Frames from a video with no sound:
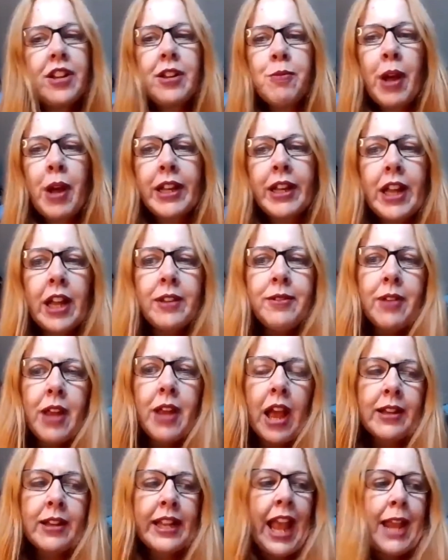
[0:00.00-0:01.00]
when
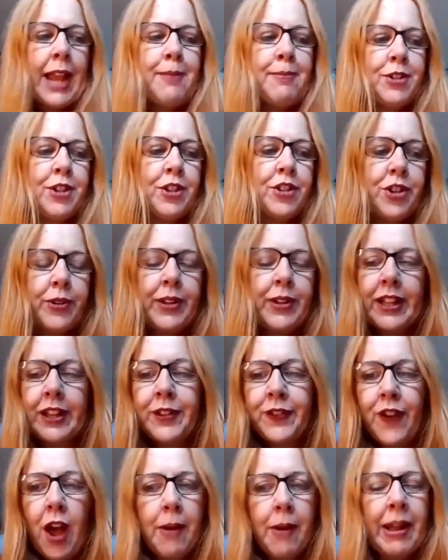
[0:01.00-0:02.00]
I came to doing
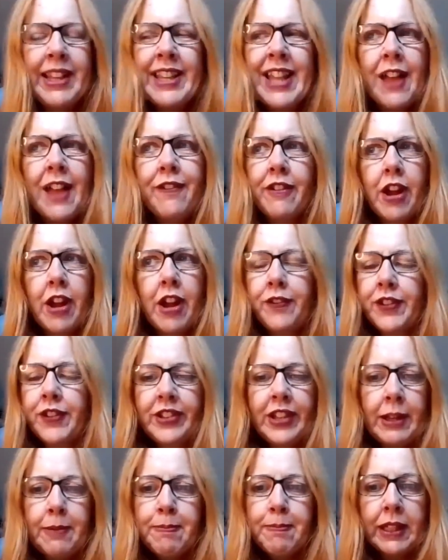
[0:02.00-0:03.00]
this farm, I'd never
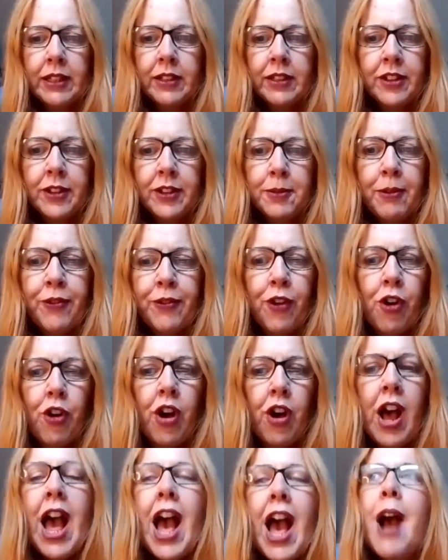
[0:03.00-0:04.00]
overseen builders
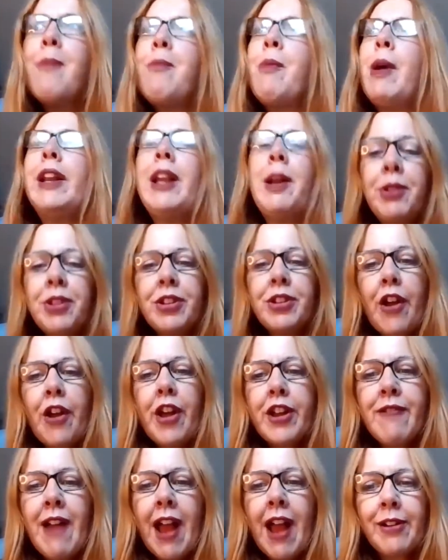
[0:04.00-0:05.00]
before. And when I was
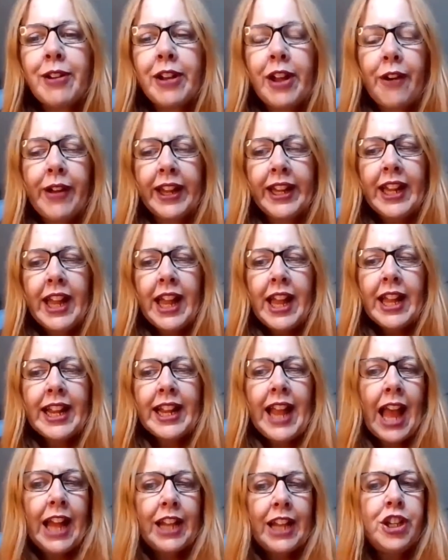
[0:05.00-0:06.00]
going around going,
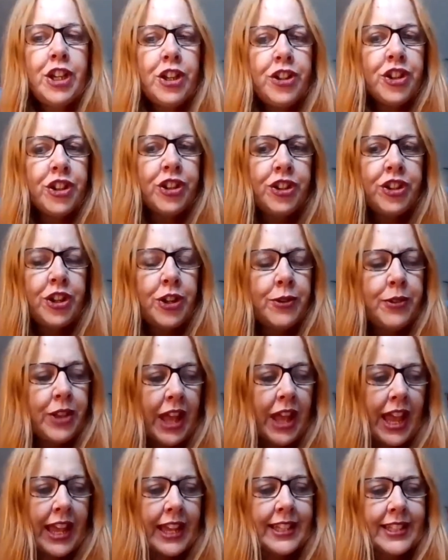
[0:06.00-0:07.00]
can you just do
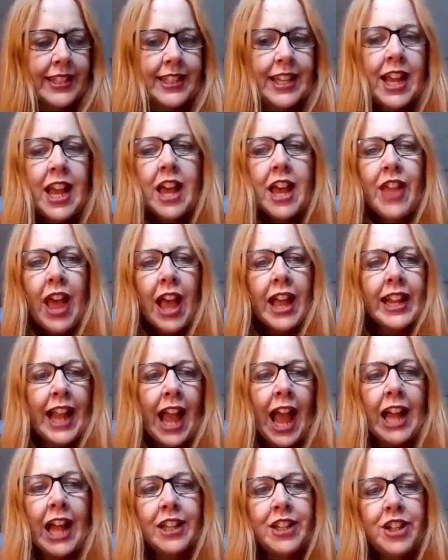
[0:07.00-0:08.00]
this? That
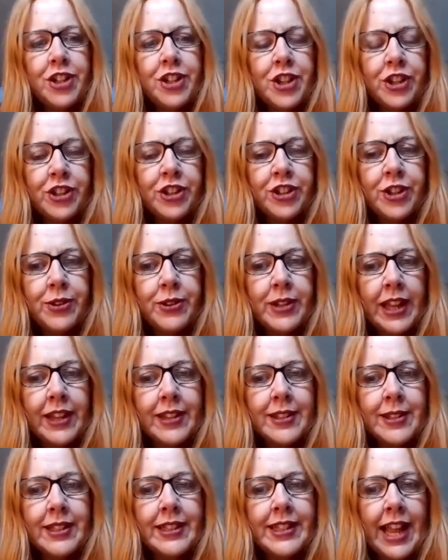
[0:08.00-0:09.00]
can you just do
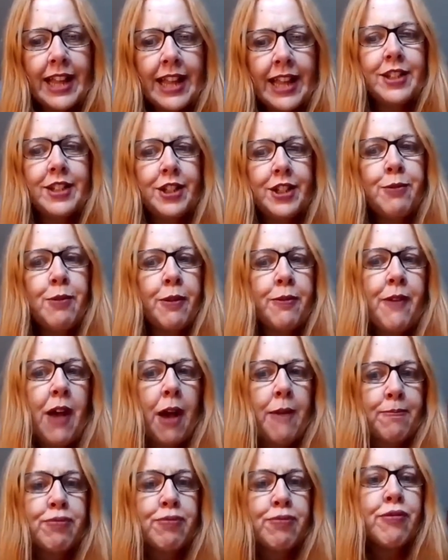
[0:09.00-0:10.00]
this led to
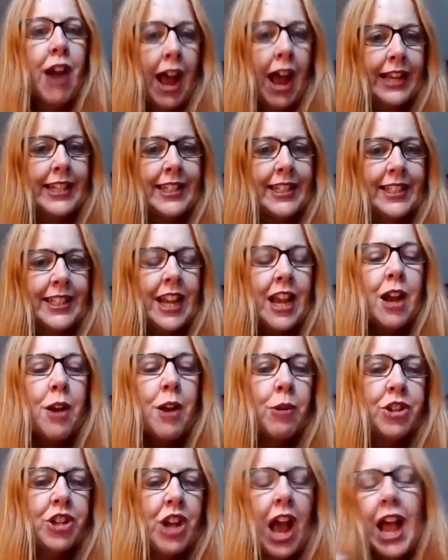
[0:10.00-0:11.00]
a price,
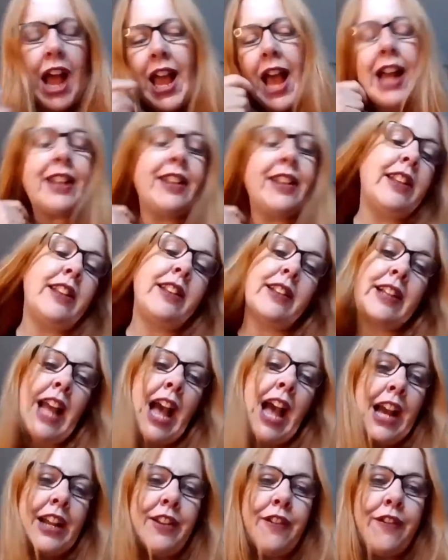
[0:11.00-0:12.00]
which I hadn't
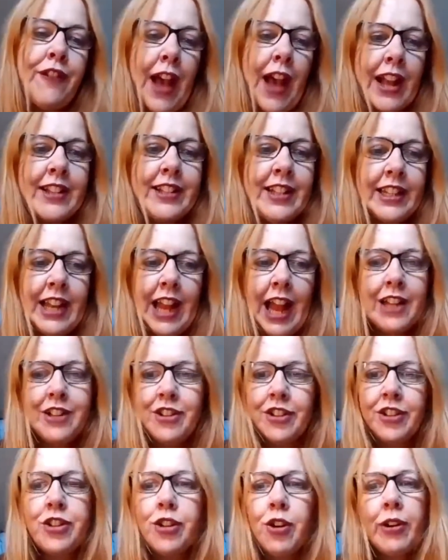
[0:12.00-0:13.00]
kind of factored in. I
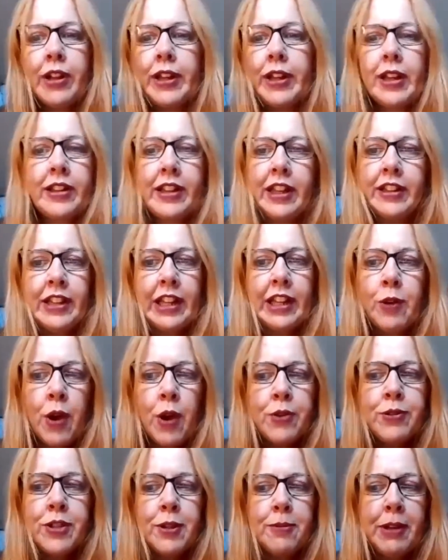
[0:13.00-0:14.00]
just thought it
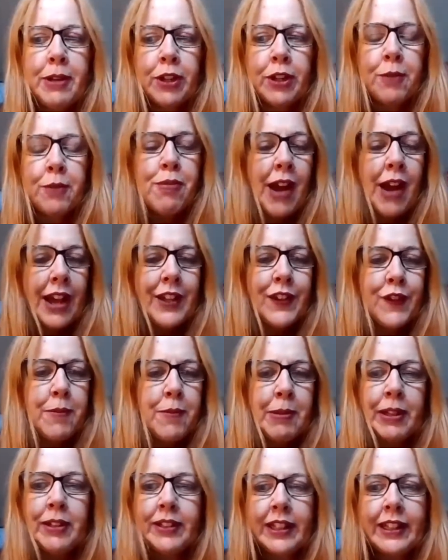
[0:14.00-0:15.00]
quoted me on a price for
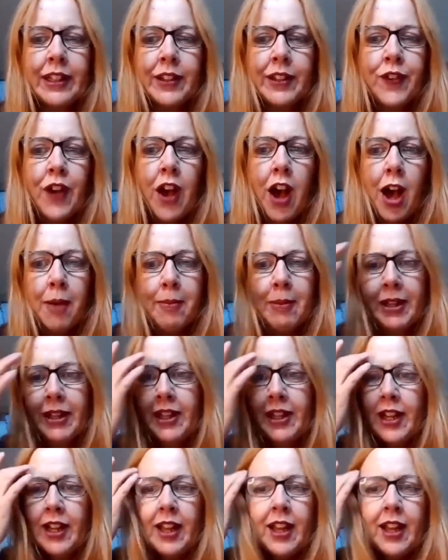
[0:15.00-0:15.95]
building this farm, and